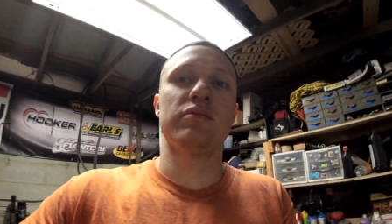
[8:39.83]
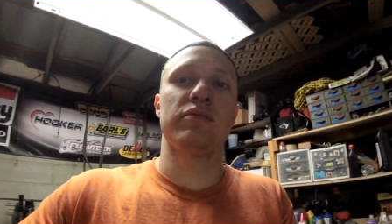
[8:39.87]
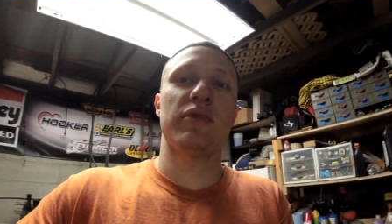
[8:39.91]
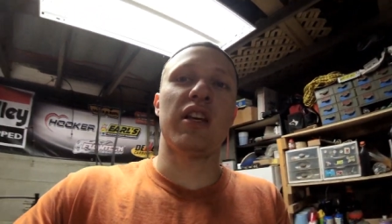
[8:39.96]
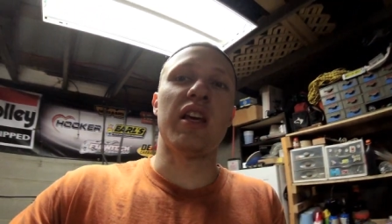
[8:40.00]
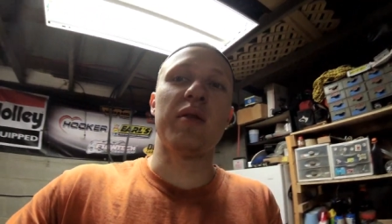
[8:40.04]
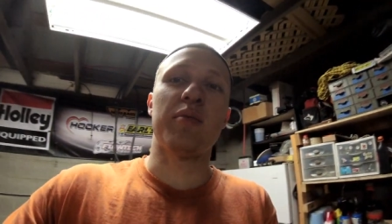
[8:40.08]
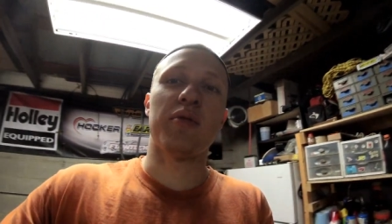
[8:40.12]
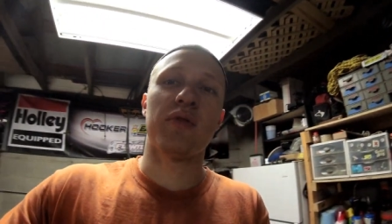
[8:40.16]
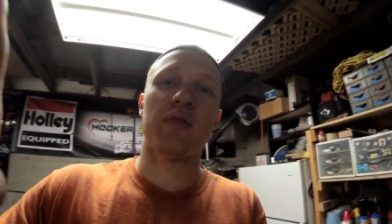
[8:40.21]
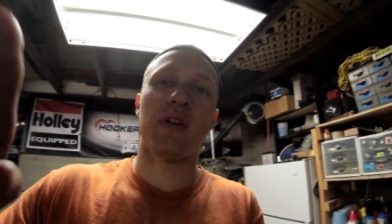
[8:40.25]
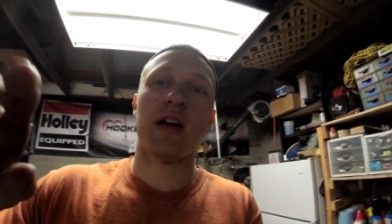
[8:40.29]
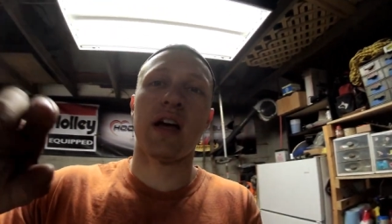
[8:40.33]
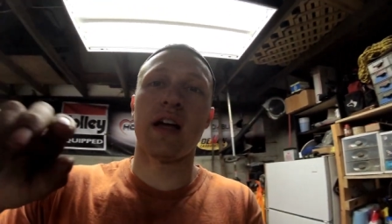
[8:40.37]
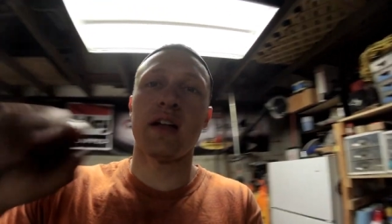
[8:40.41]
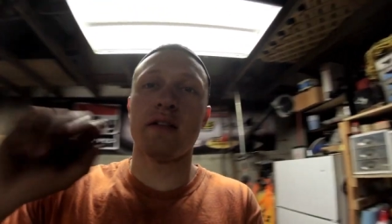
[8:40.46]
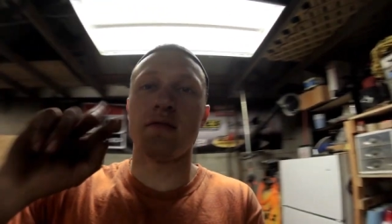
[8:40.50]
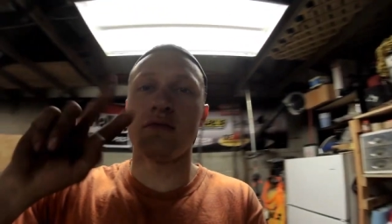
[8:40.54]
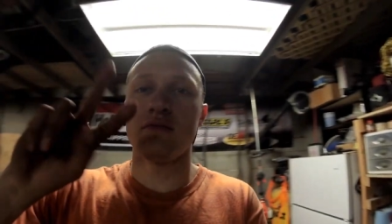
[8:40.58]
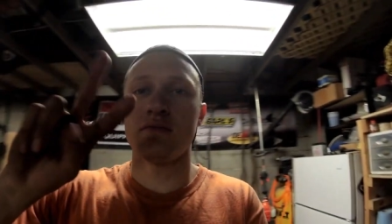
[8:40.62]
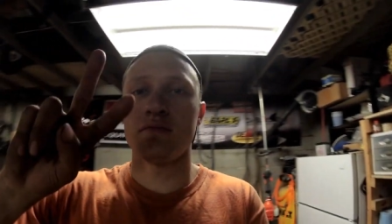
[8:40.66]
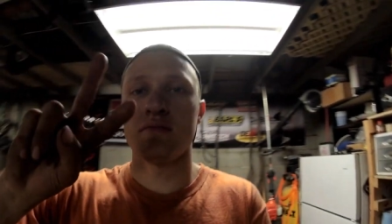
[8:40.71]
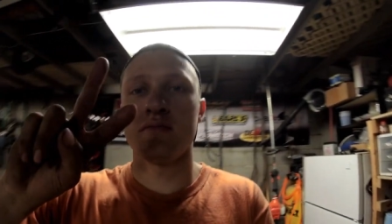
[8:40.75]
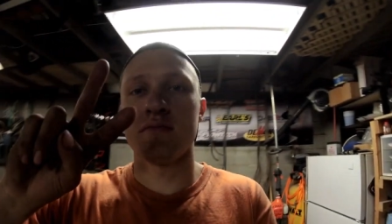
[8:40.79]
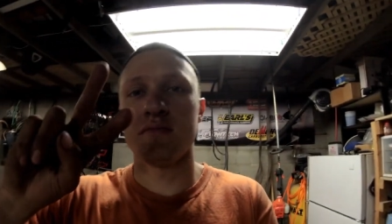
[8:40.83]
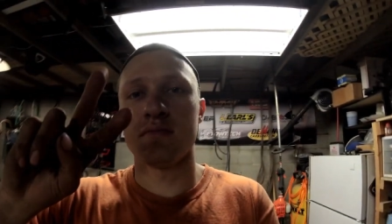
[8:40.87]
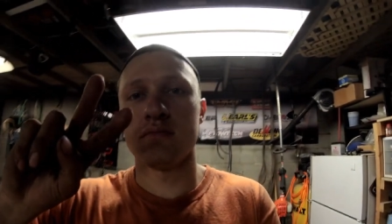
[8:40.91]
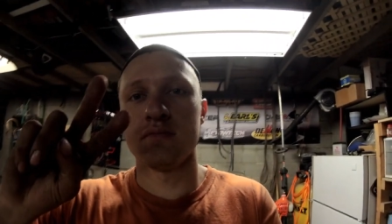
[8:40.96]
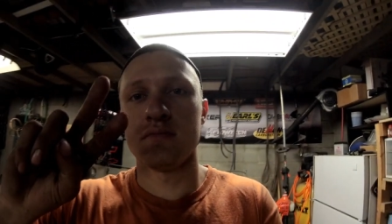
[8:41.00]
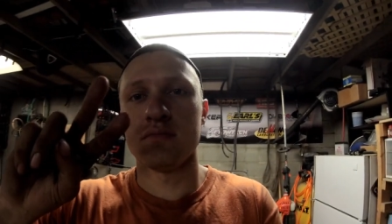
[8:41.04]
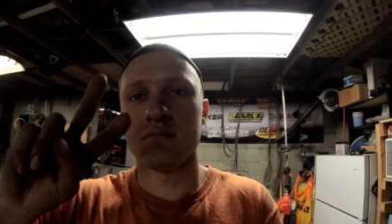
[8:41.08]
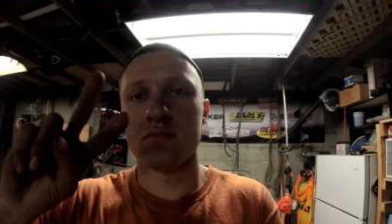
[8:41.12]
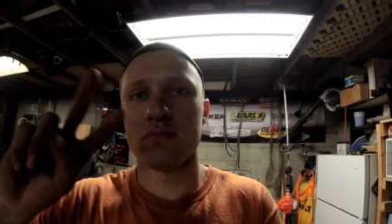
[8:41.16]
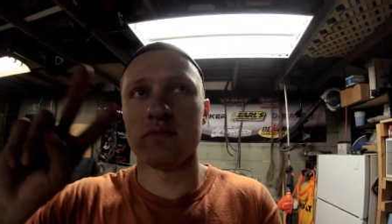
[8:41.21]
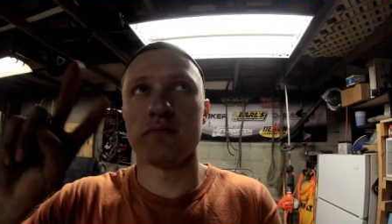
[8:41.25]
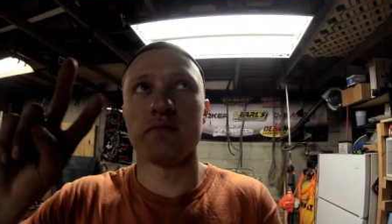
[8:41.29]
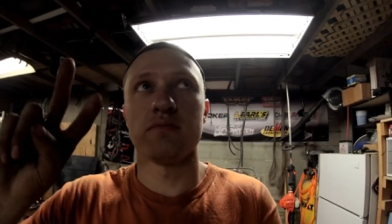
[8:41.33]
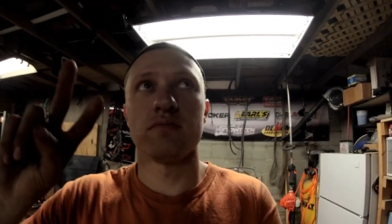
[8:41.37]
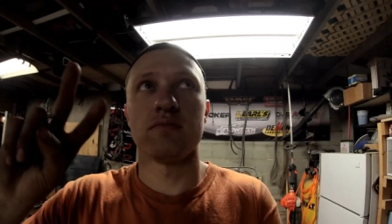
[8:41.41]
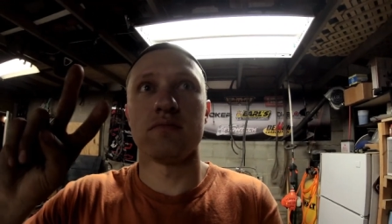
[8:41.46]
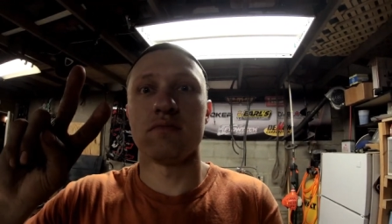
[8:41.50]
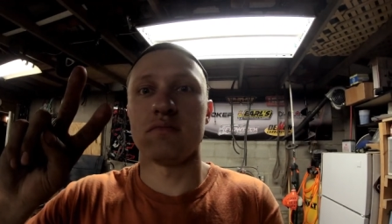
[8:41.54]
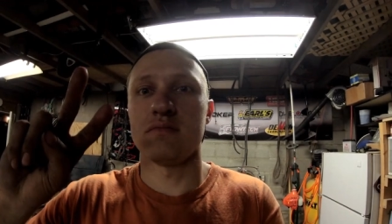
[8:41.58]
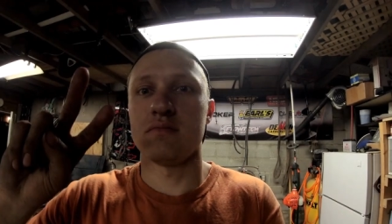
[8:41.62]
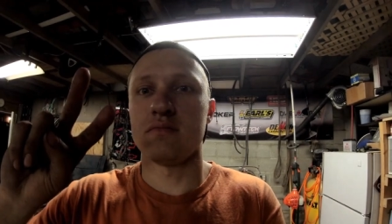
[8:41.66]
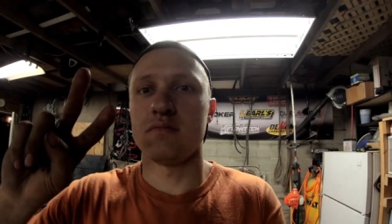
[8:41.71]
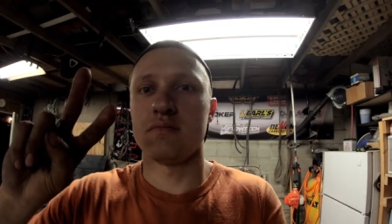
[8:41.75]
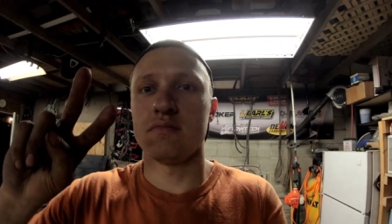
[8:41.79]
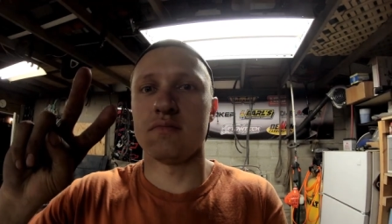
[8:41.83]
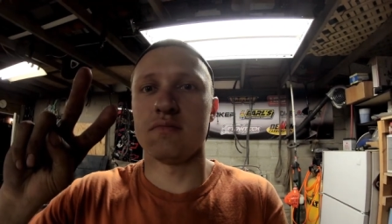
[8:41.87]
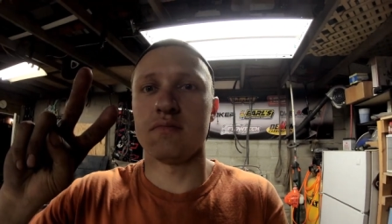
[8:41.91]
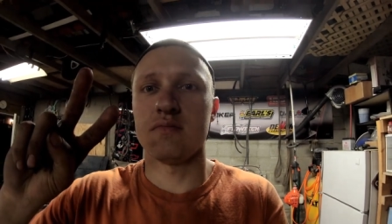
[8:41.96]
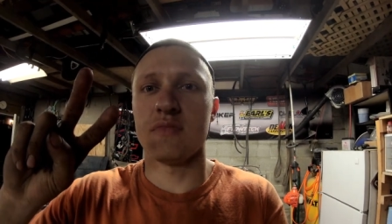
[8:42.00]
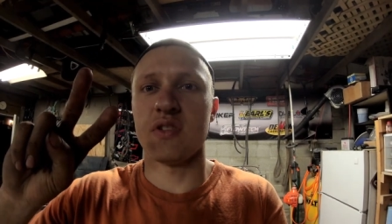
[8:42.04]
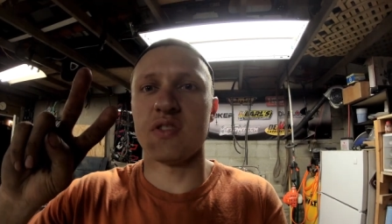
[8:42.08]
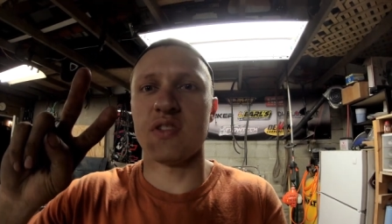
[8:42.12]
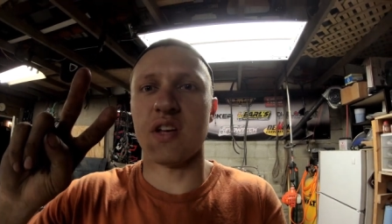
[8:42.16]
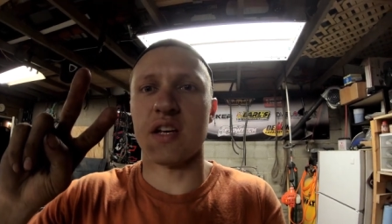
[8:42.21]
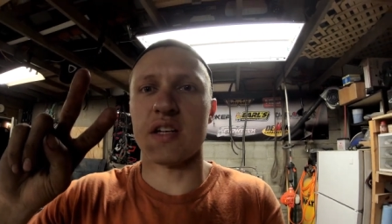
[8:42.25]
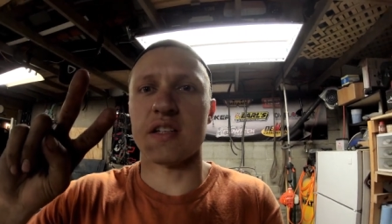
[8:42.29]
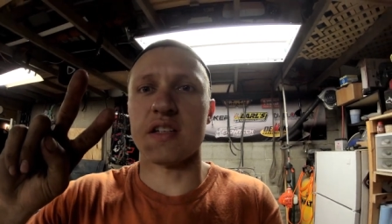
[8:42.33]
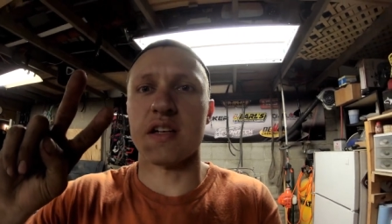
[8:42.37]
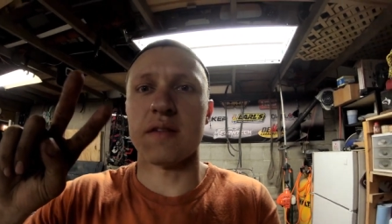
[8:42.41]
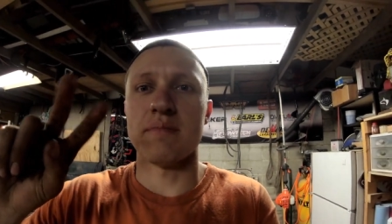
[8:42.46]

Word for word: Keep it rad. The second